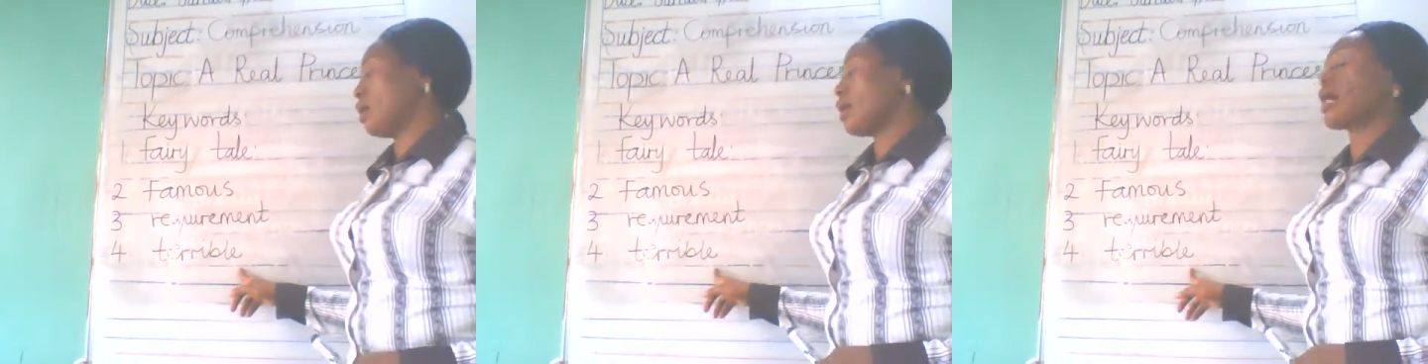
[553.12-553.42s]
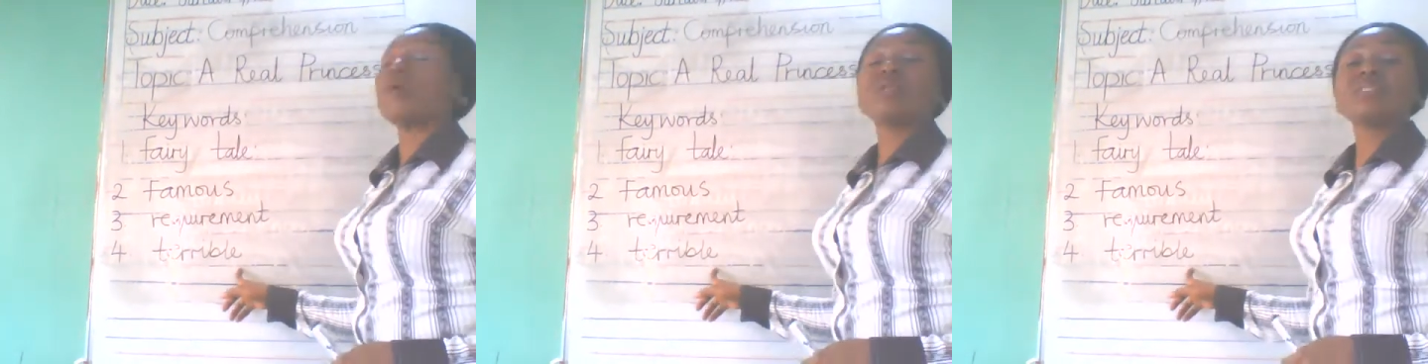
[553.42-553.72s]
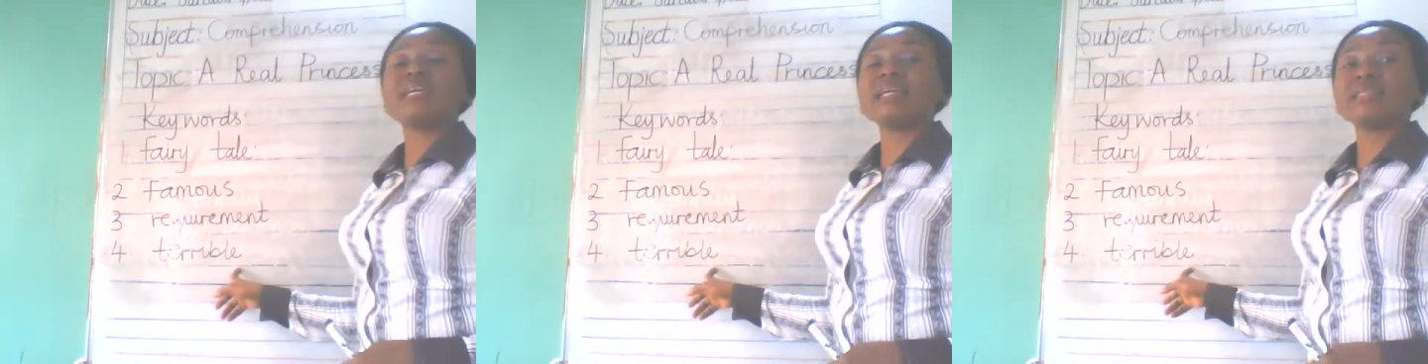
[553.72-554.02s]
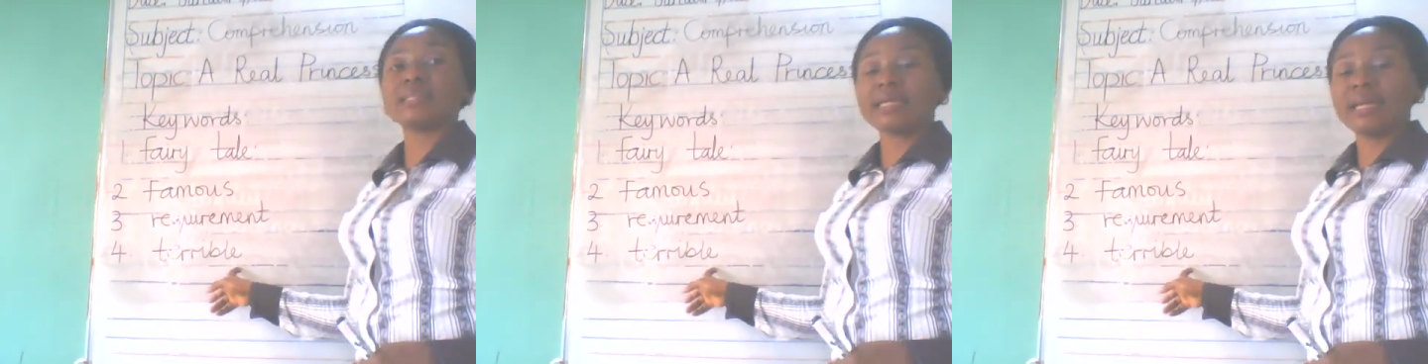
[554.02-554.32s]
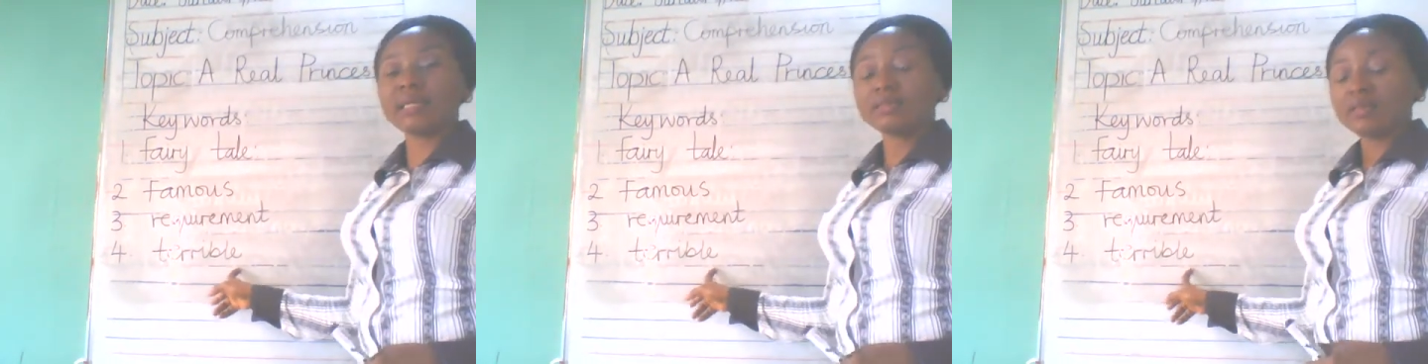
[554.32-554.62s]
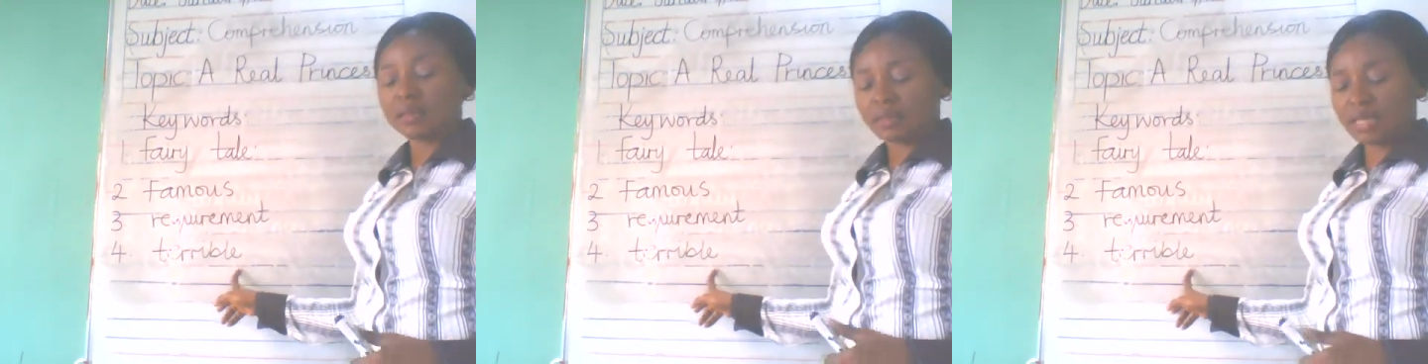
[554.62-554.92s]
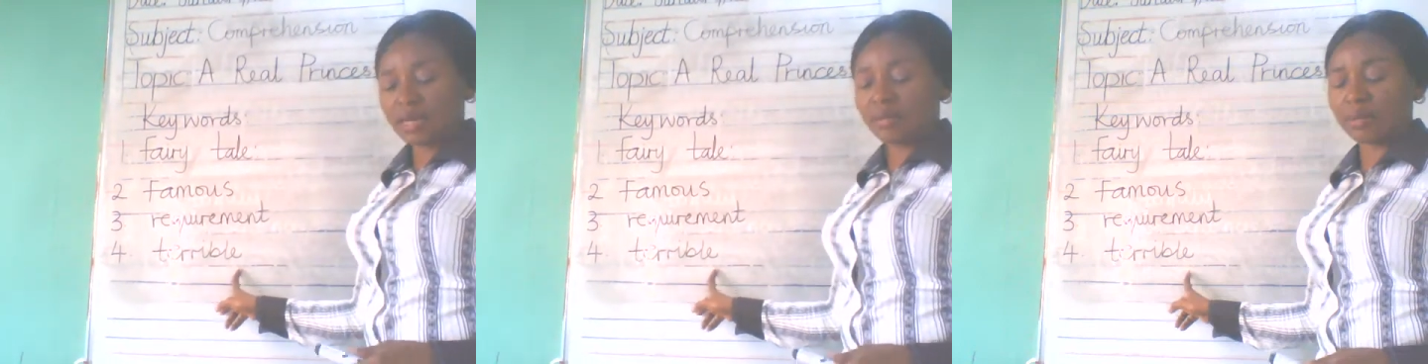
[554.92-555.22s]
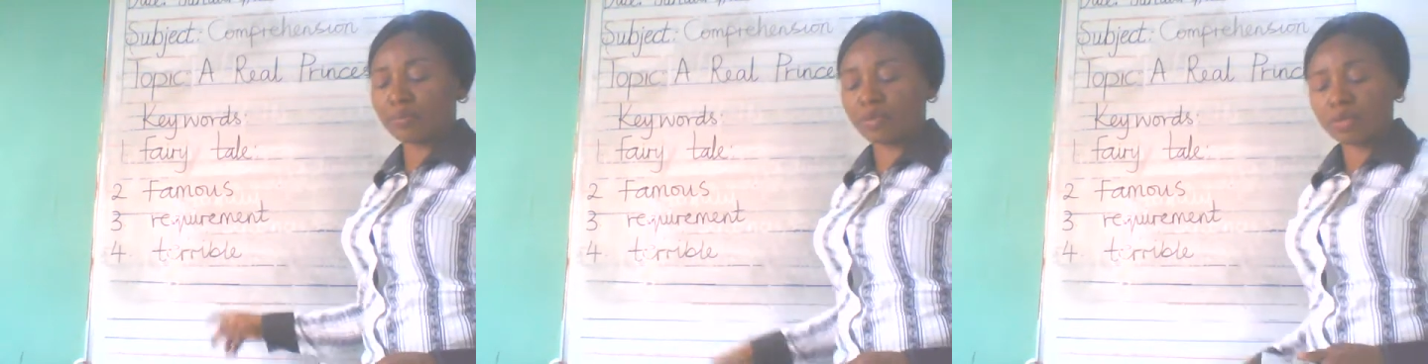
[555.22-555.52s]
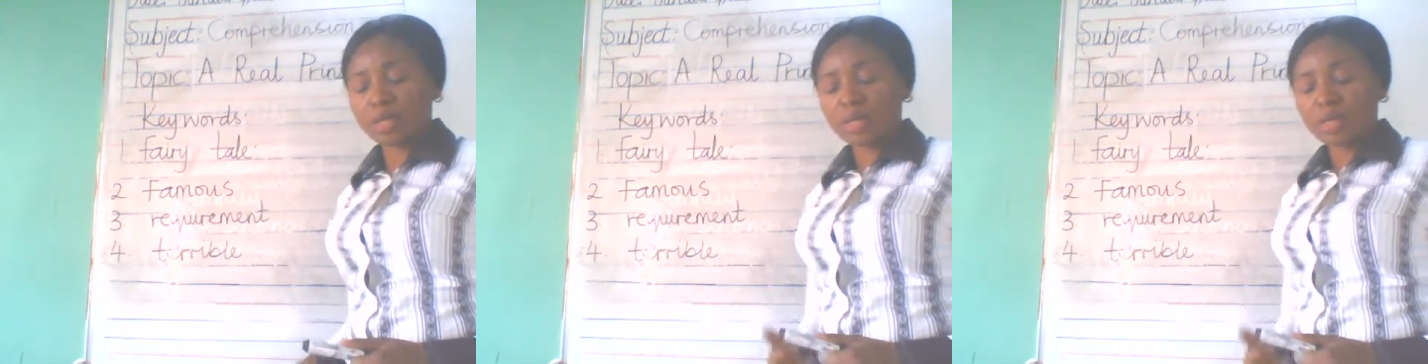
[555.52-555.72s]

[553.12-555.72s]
Can we say it again? Terrible.